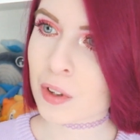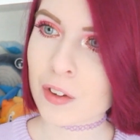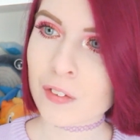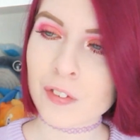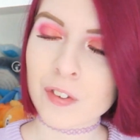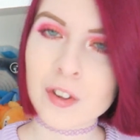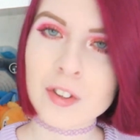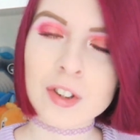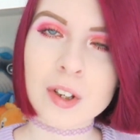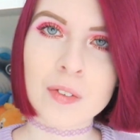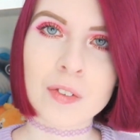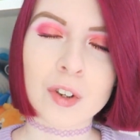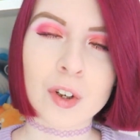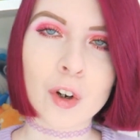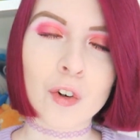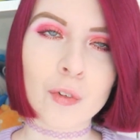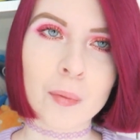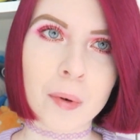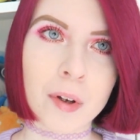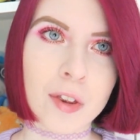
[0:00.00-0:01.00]
one of the first games I
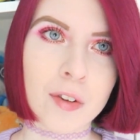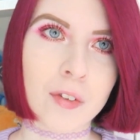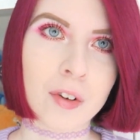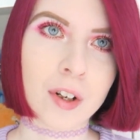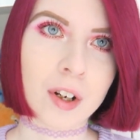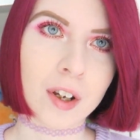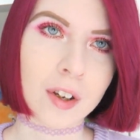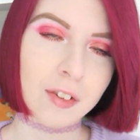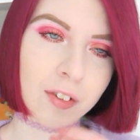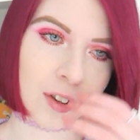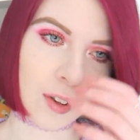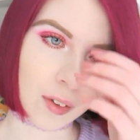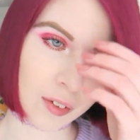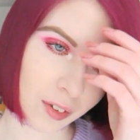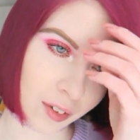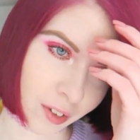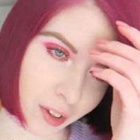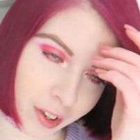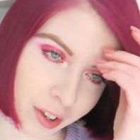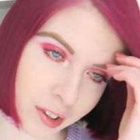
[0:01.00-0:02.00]
got for my 3DS, and that was
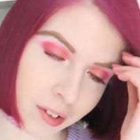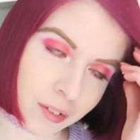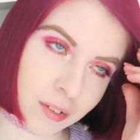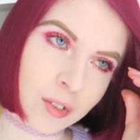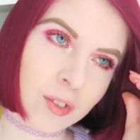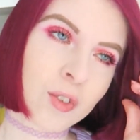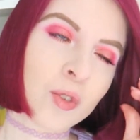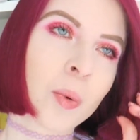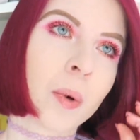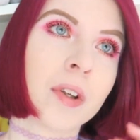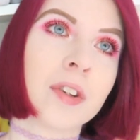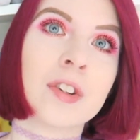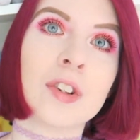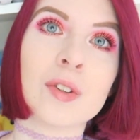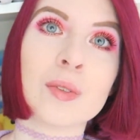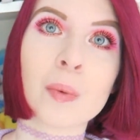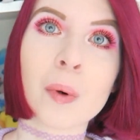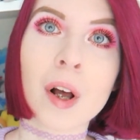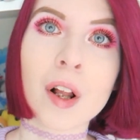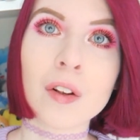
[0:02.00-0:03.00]
in like
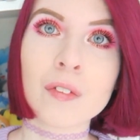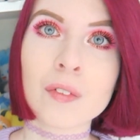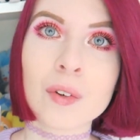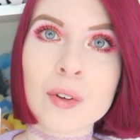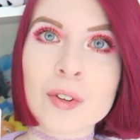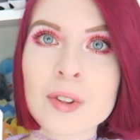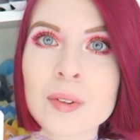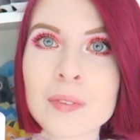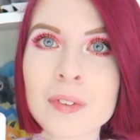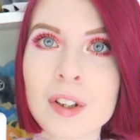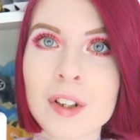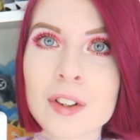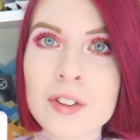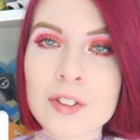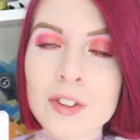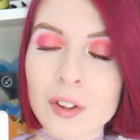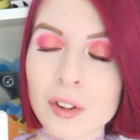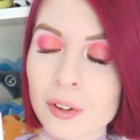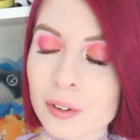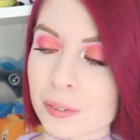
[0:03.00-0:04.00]
2012 or something,
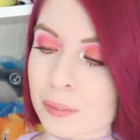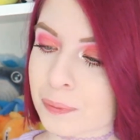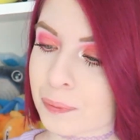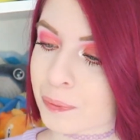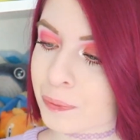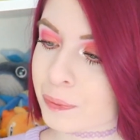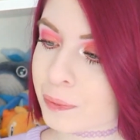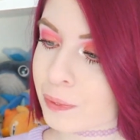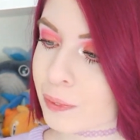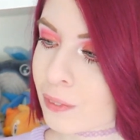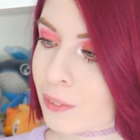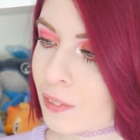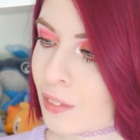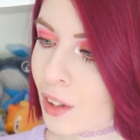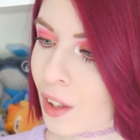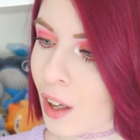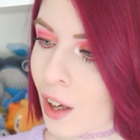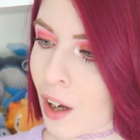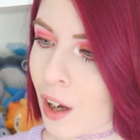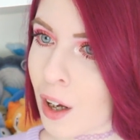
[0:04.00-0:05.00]
so
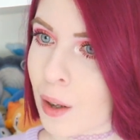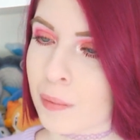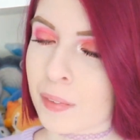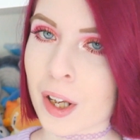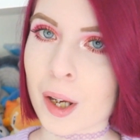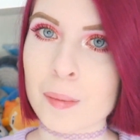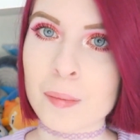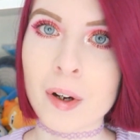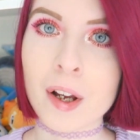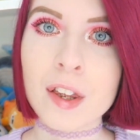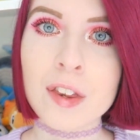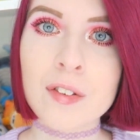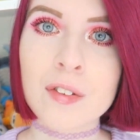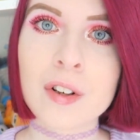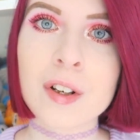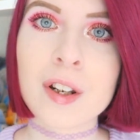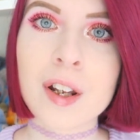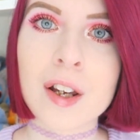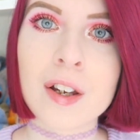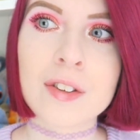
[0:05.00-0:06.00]
yeah, my
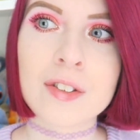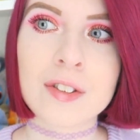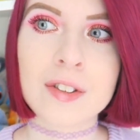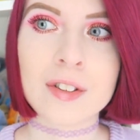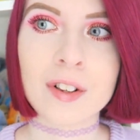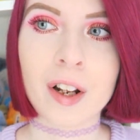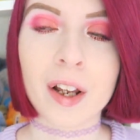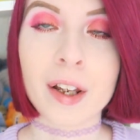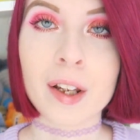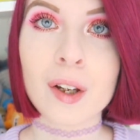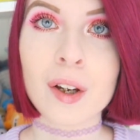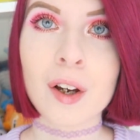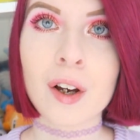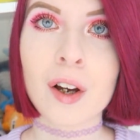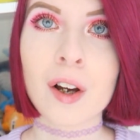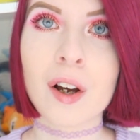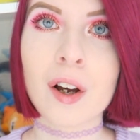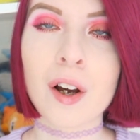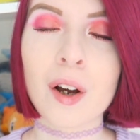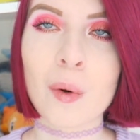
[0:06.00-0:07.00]
3DS is like
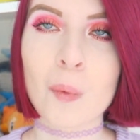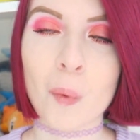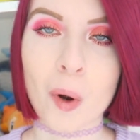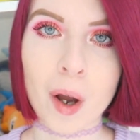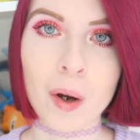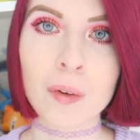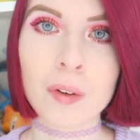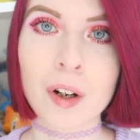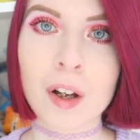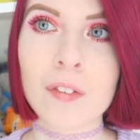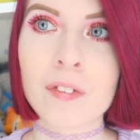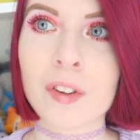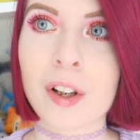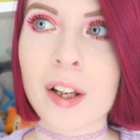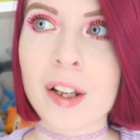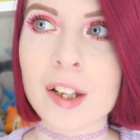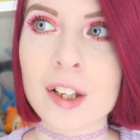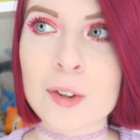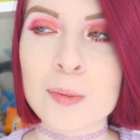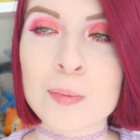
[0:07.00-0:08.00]
well loved.
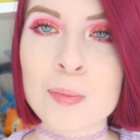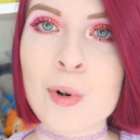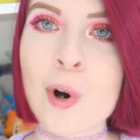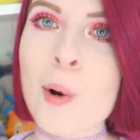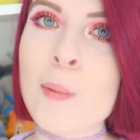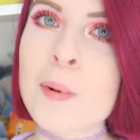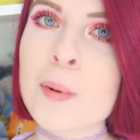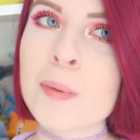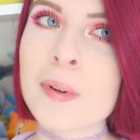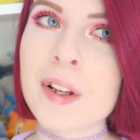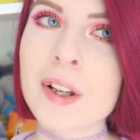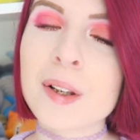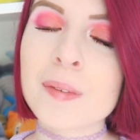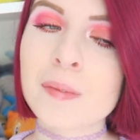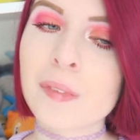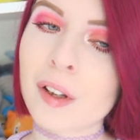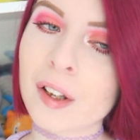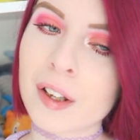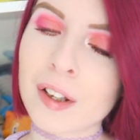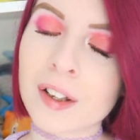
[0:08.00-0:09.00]
Like, it's probably